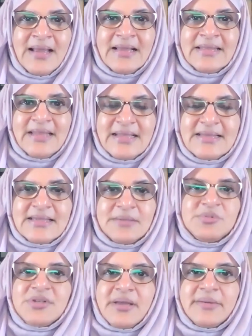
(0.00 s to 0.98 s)
And then
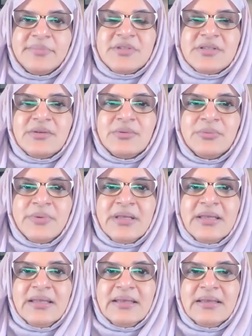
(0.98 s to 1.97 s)
sometimes we,
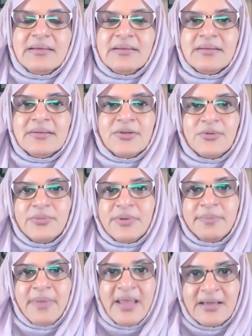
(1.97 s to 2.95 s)
you know,
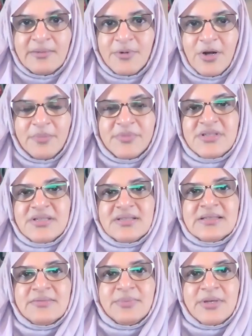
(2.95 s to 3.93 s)
we make
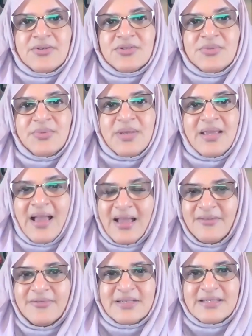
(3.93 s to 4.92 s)
promises because we
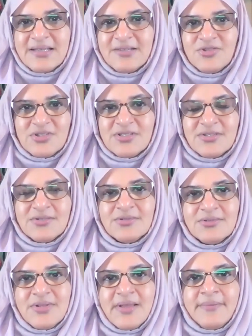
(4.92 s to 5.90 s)
have intentions to
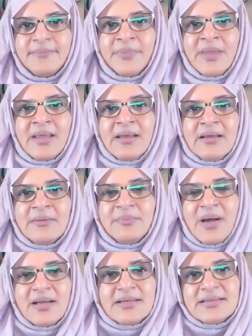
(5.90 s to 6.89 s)
do them,
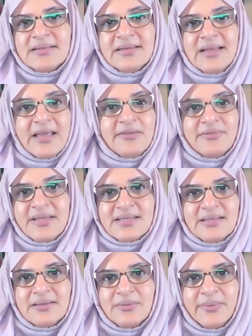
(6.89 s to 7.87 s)
but life
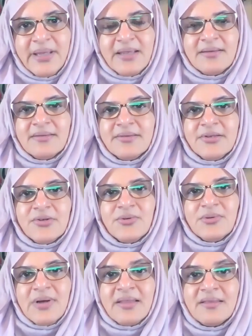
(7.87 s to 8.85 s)
gets in the way. You
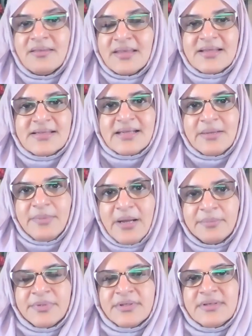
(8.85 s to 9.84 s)
know, other things come
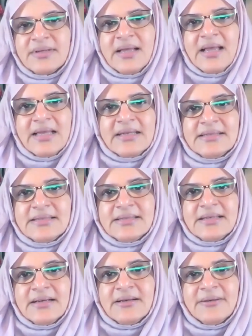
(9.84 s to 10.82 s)
up, and,
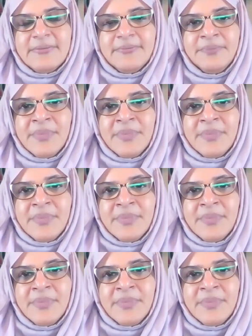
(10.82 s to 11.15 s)
um,